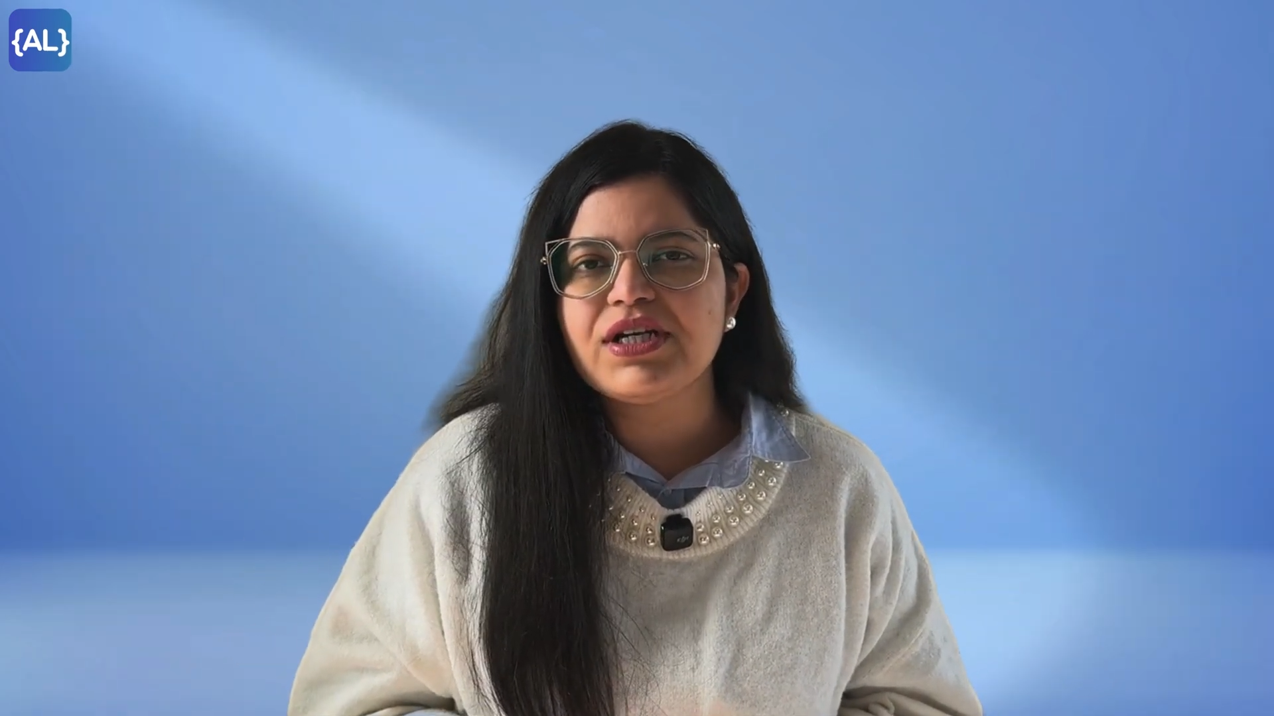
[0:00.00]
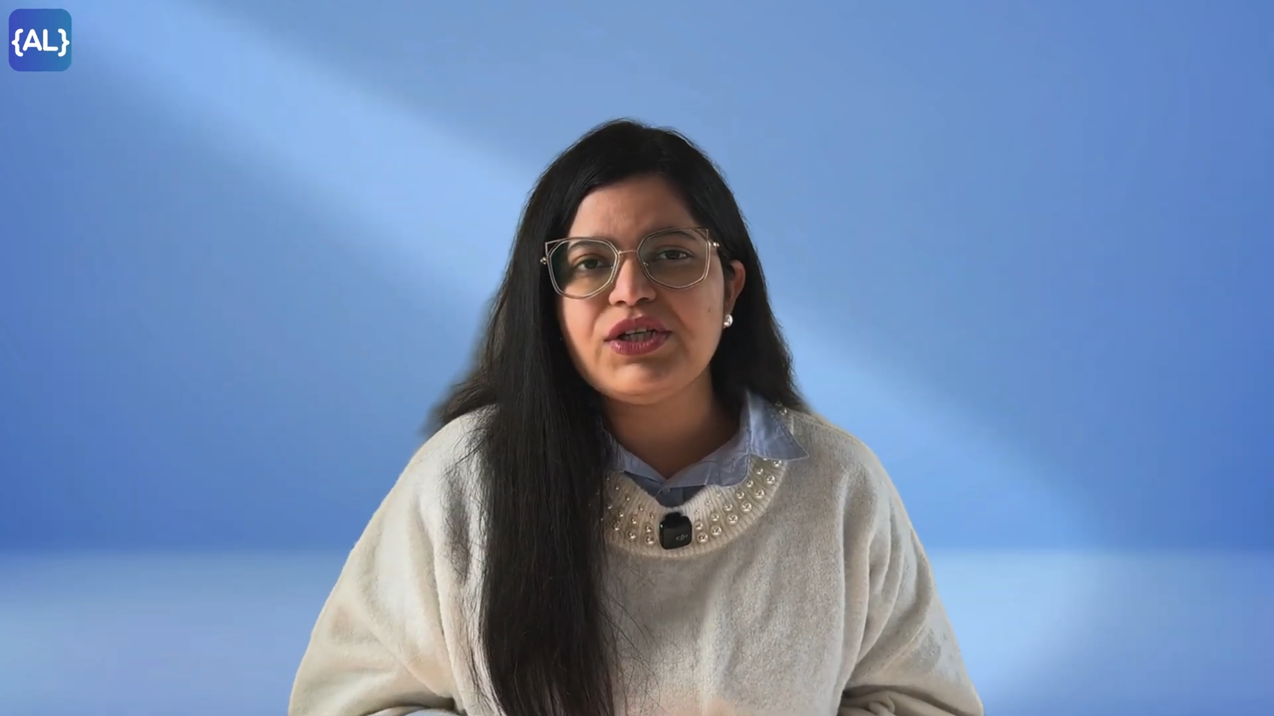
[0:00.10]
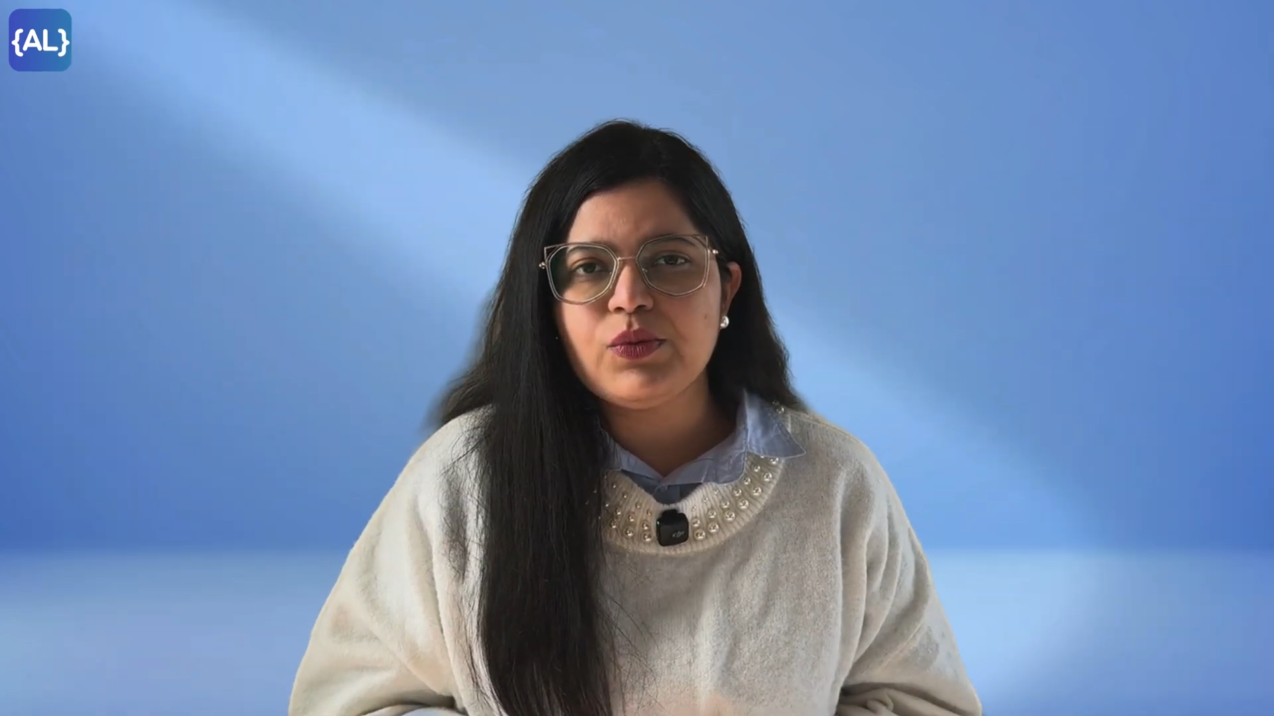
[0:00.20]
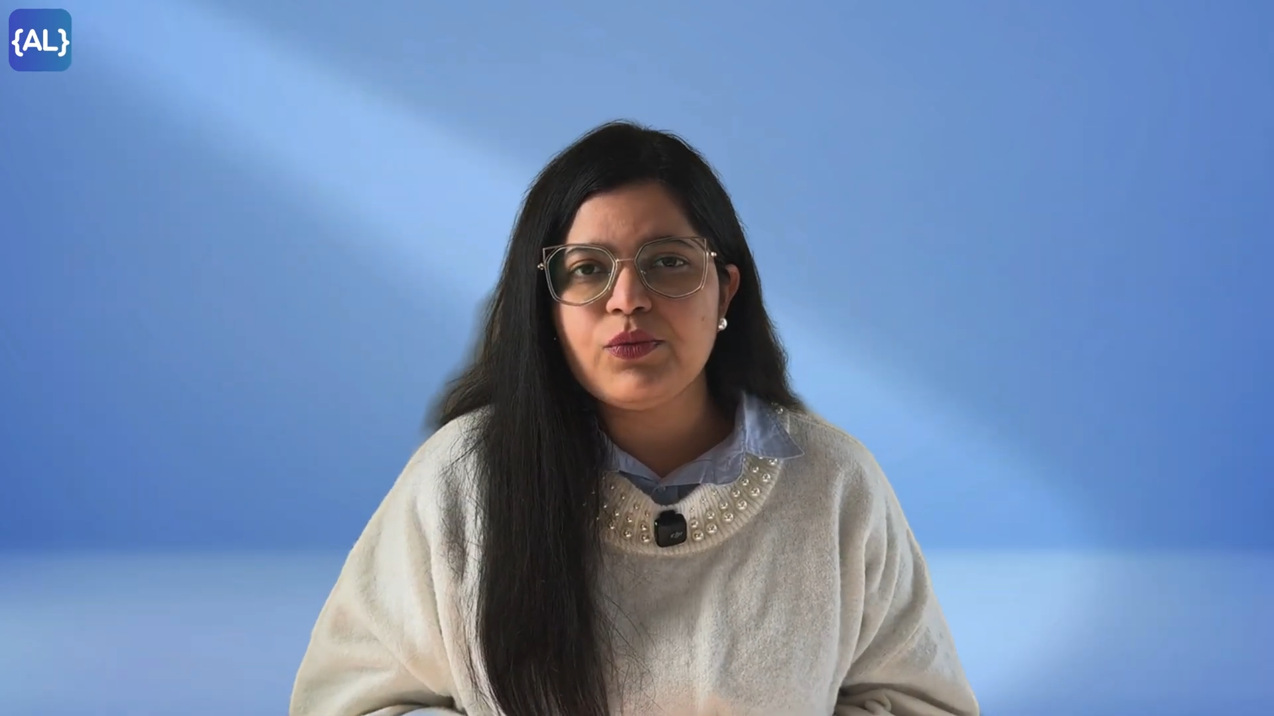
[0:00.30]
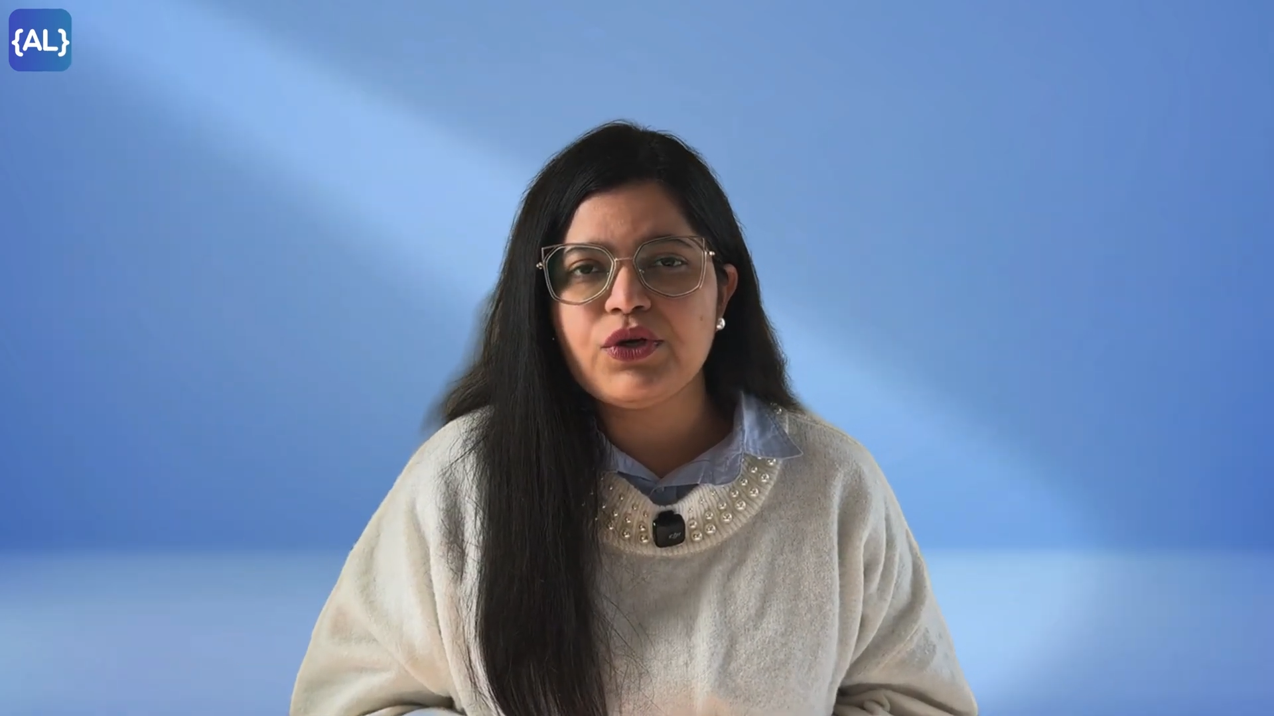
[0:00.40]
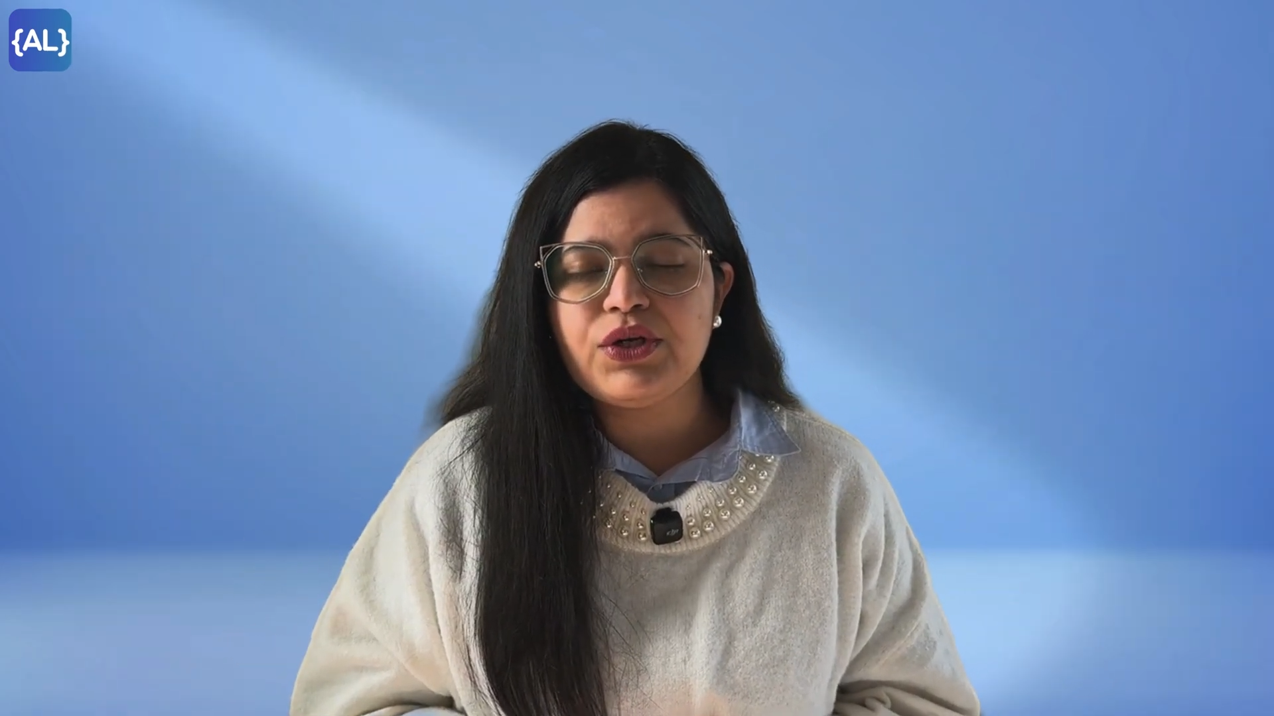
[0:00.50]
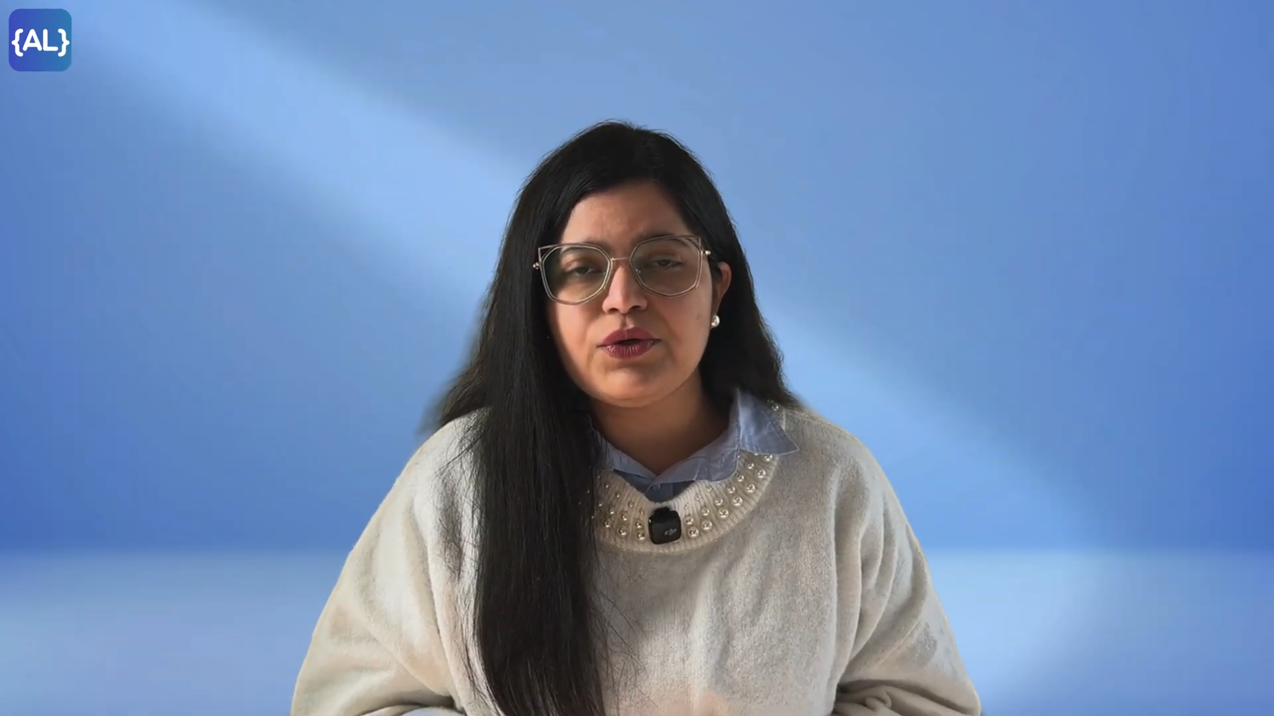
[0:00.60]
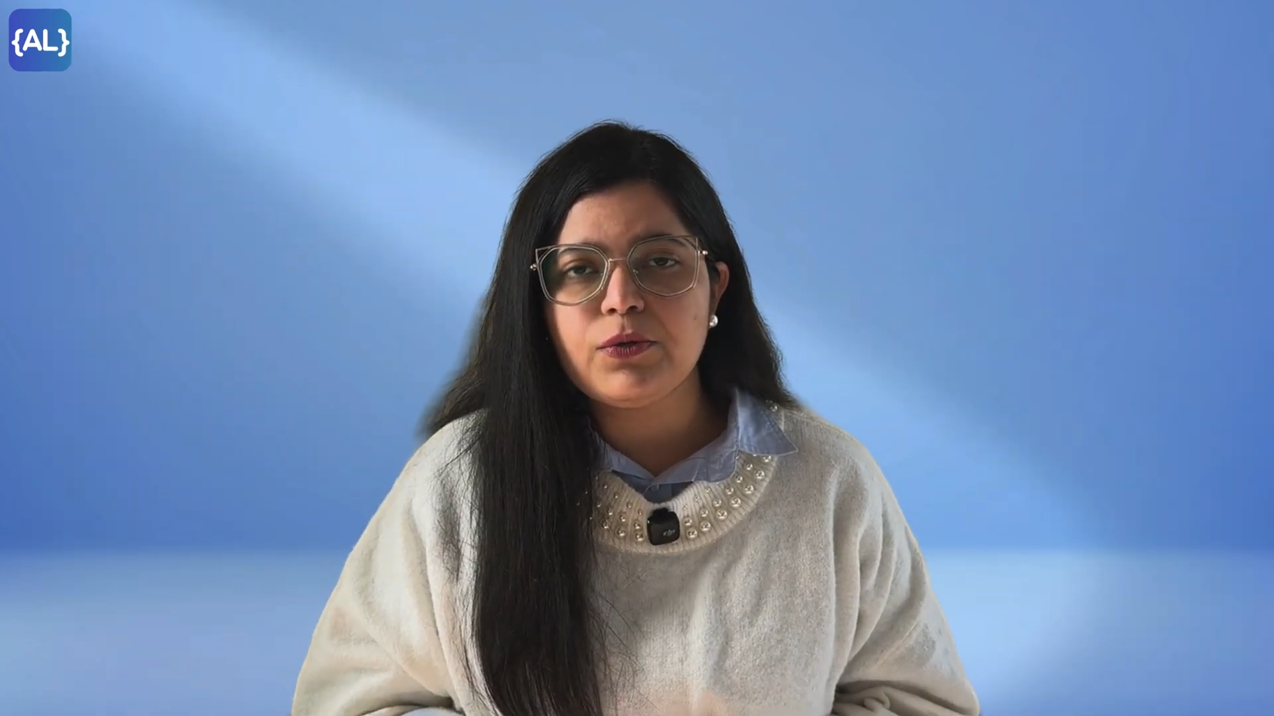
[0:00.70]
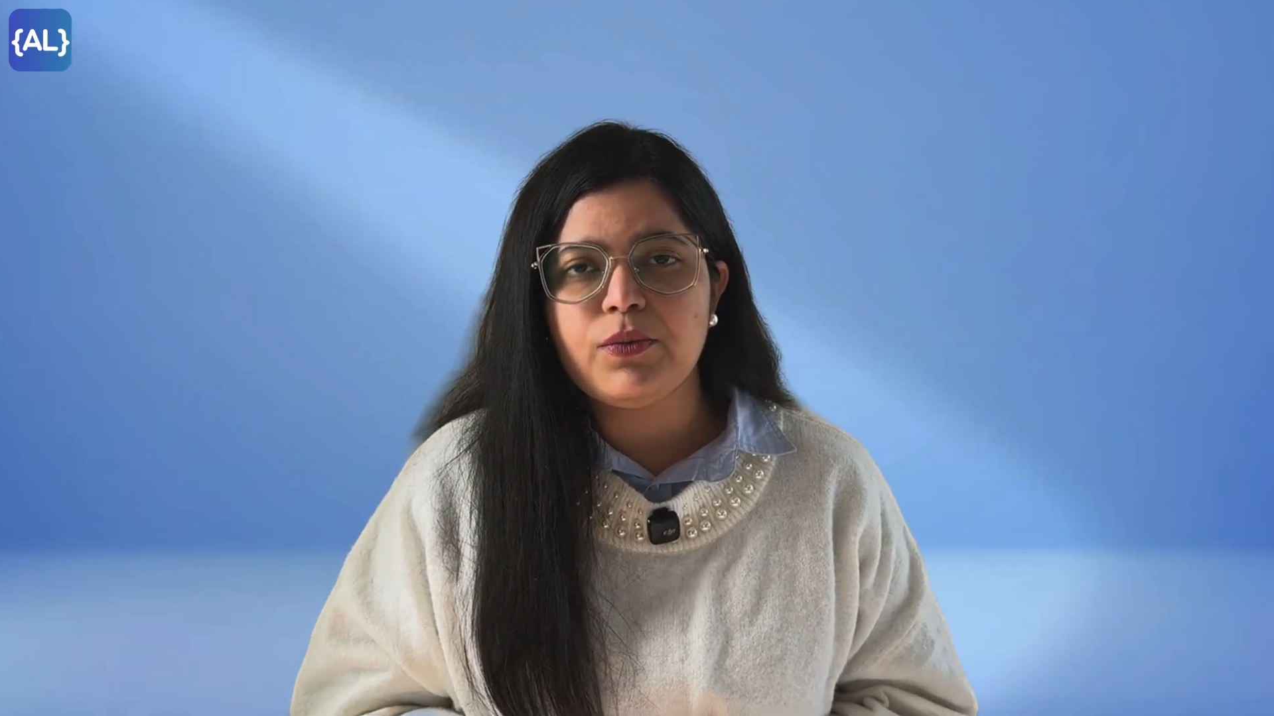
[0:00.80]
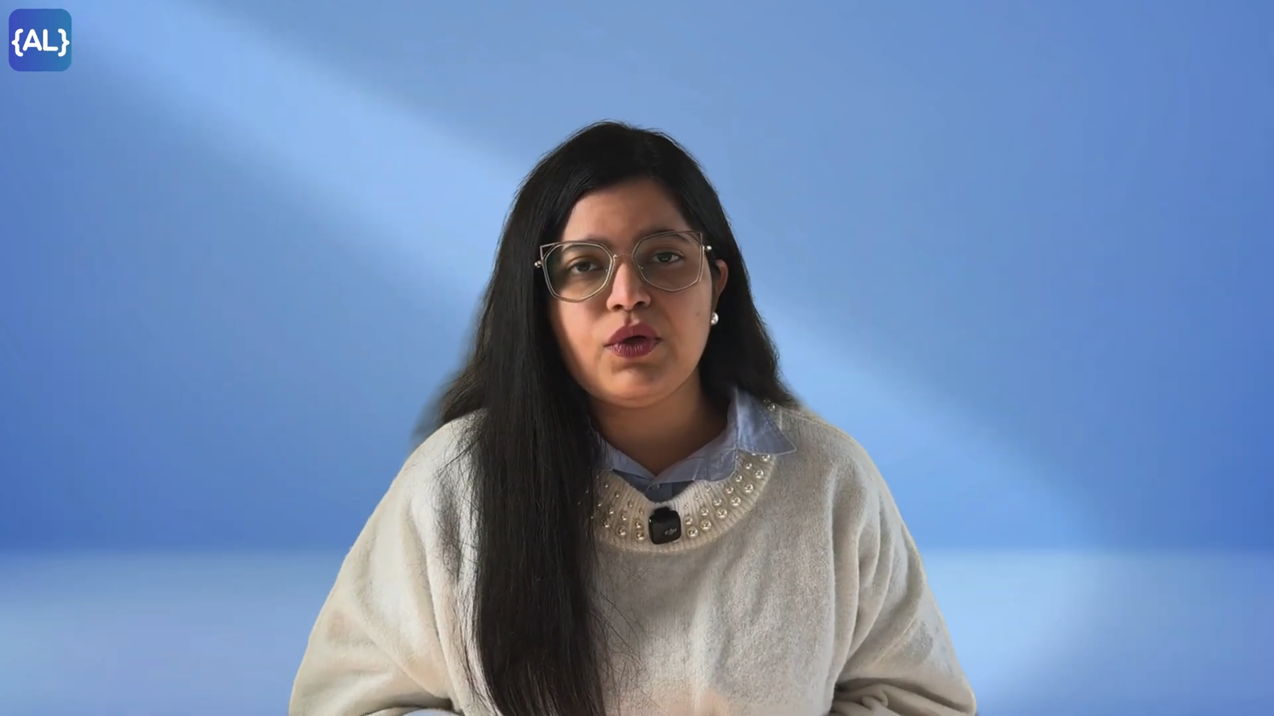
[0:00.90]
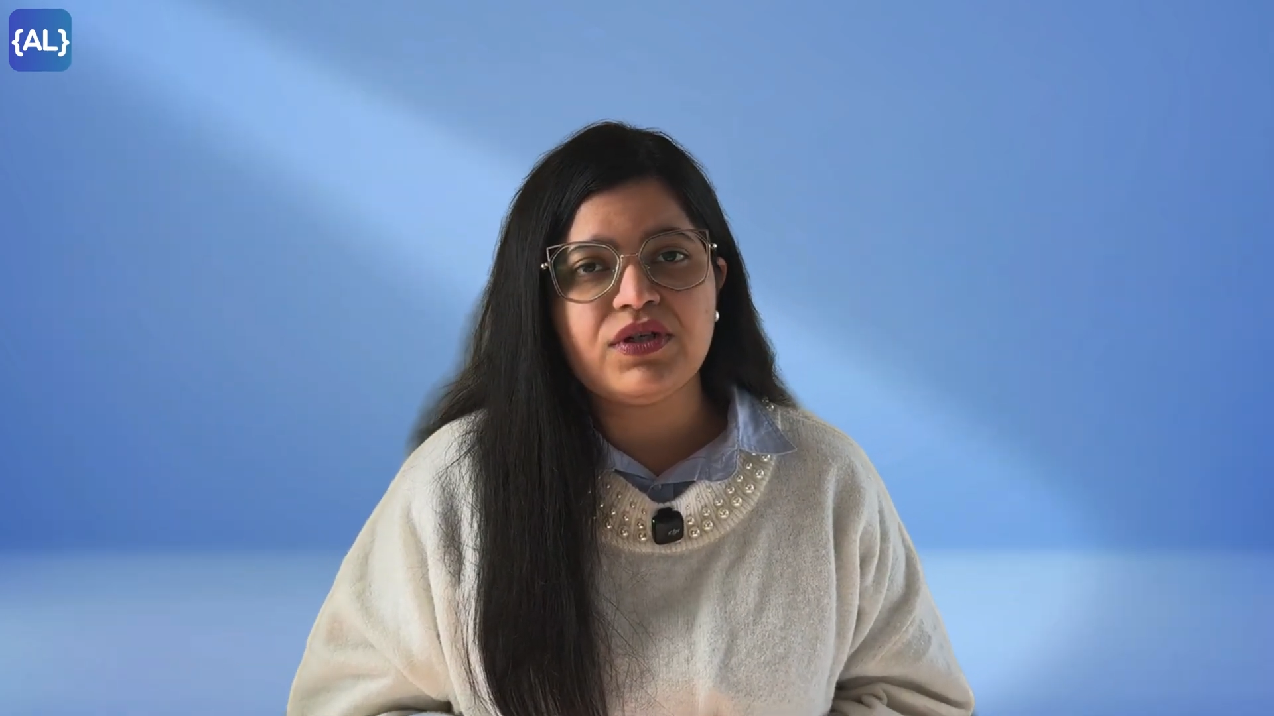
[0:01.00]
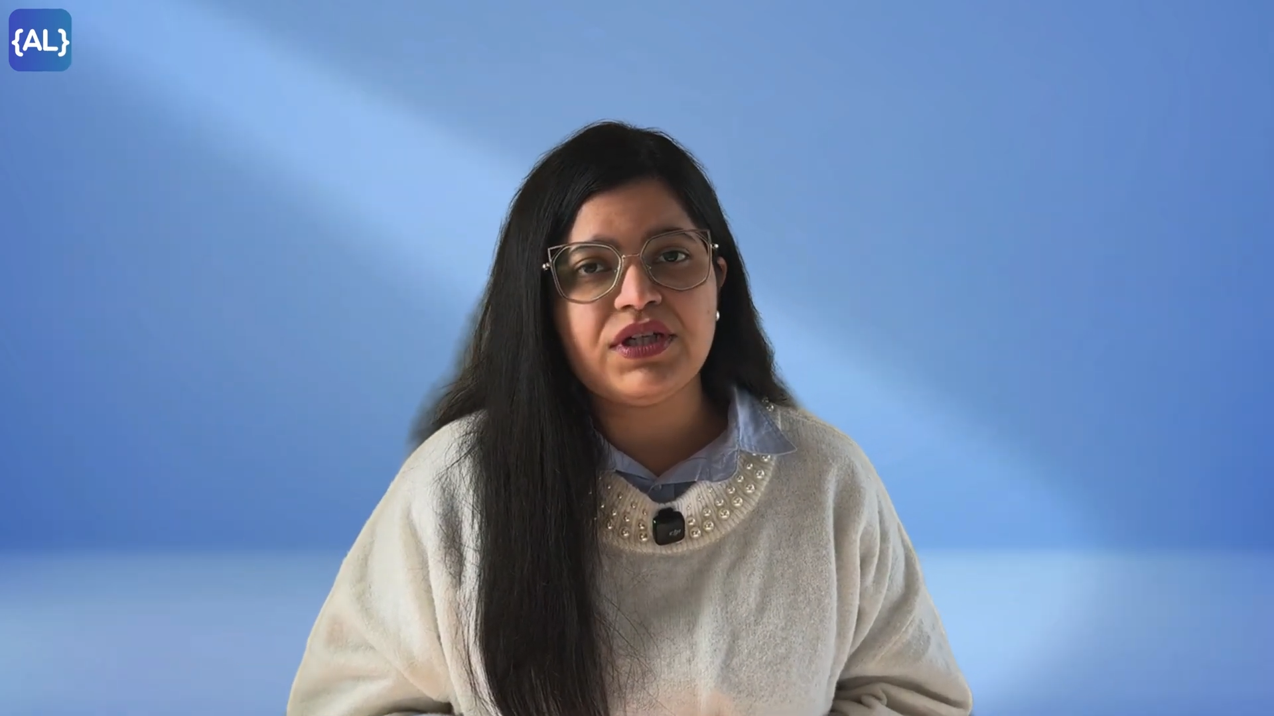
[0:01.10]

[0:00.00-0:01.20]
humanoid robot